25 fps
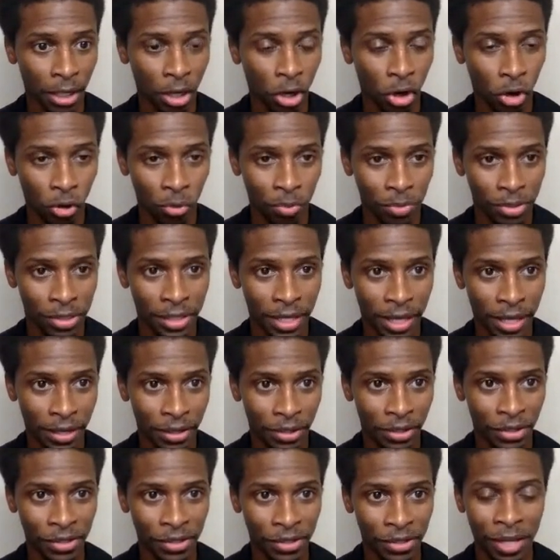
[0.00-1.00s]

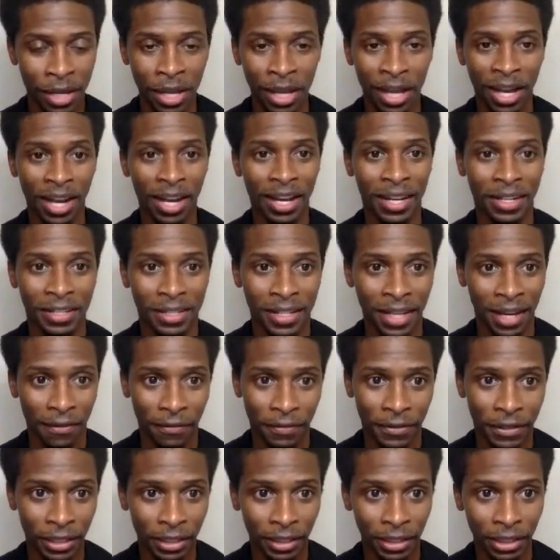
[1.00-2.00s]
homesteaders.
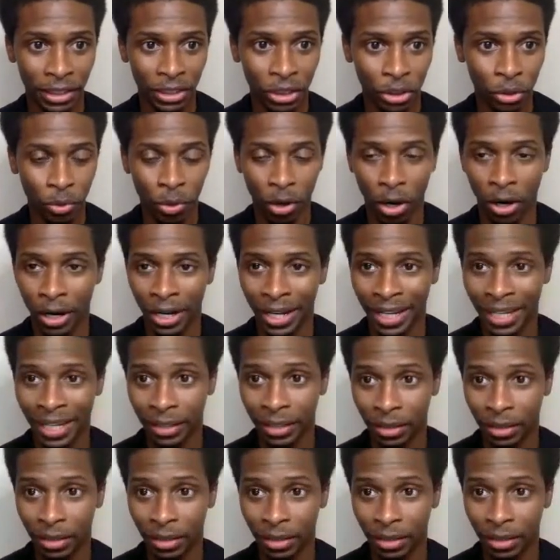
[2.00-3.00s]
Definitely you are
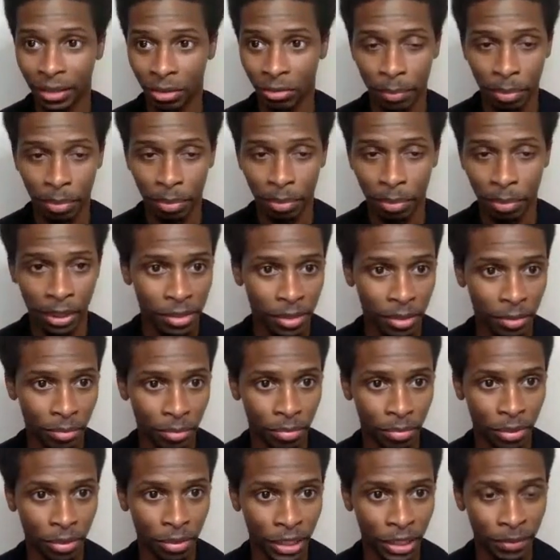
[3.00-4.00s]
in the right place to
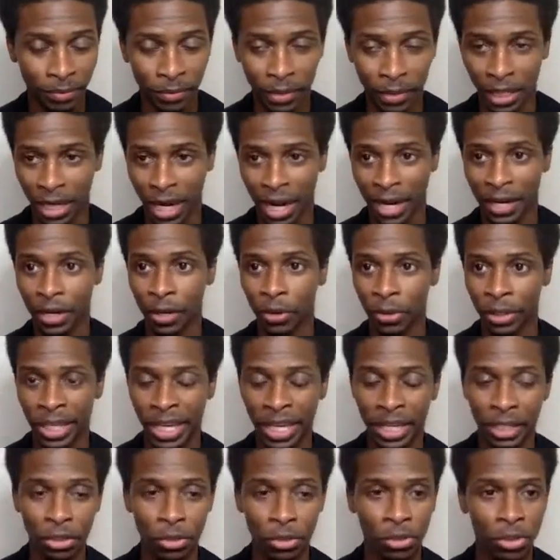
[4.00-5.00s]
be. And I know,
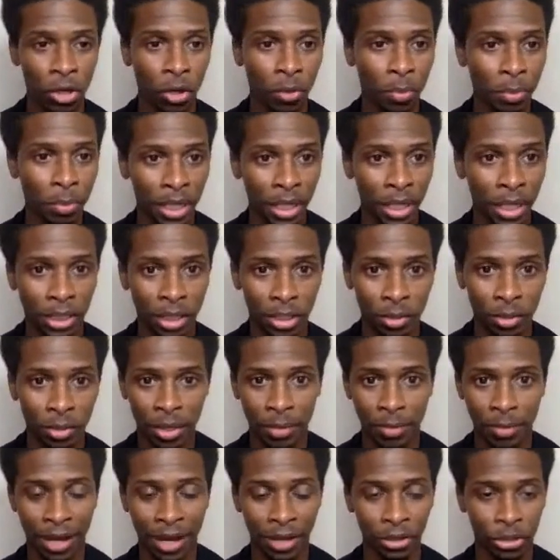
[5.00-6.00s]
King, you told me a little bit
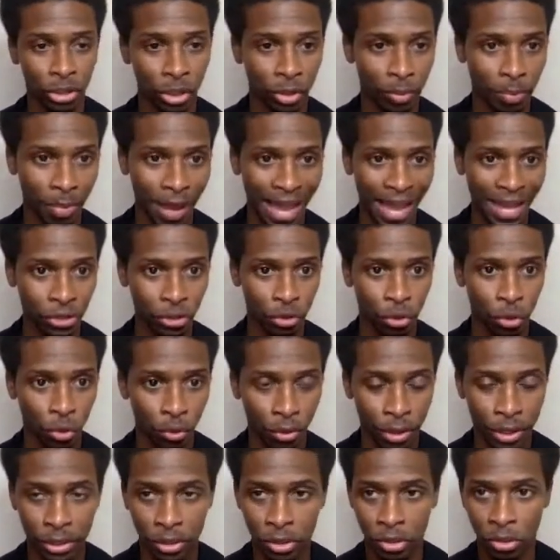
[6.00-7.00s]
about your
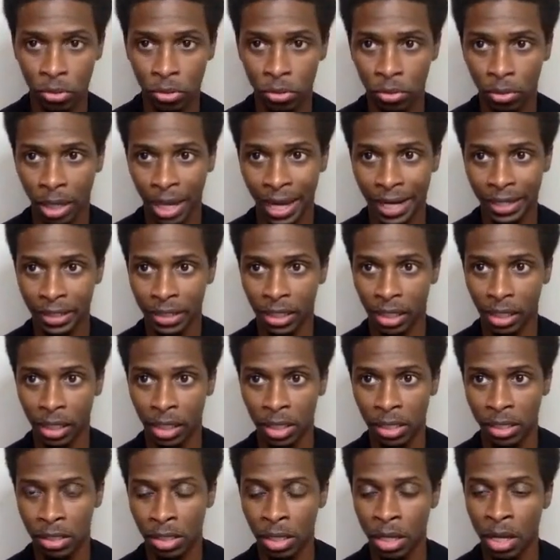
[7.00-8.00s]
backstory too. Like, tell
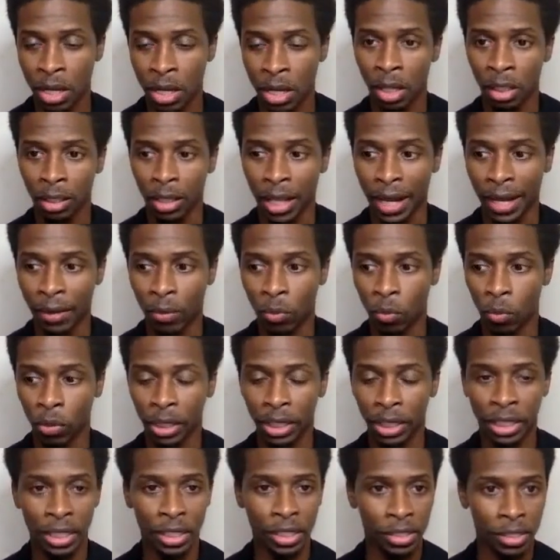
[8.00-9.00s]
us, like, what
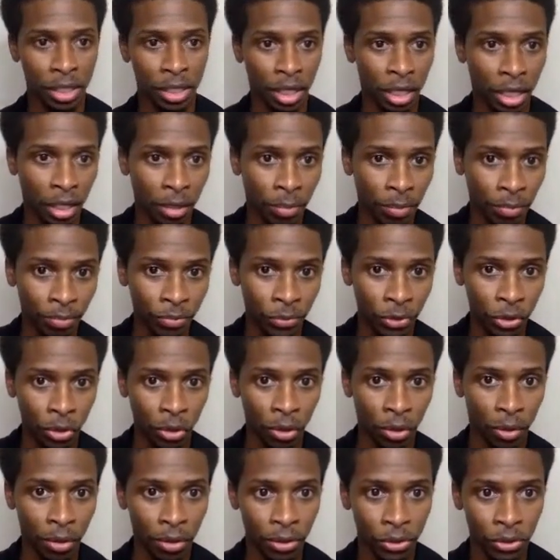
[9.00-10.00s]
is
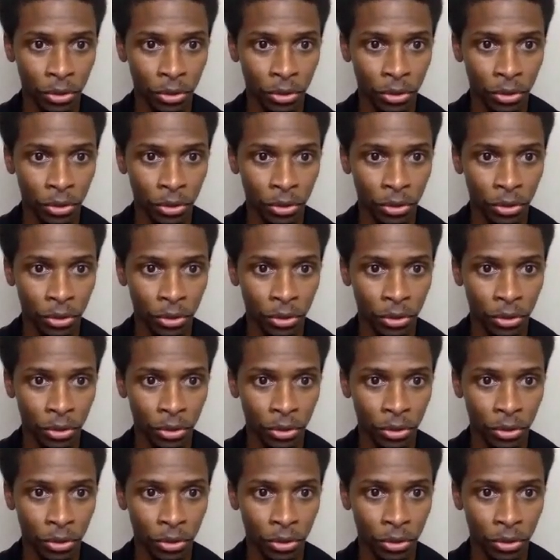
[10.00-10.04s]
your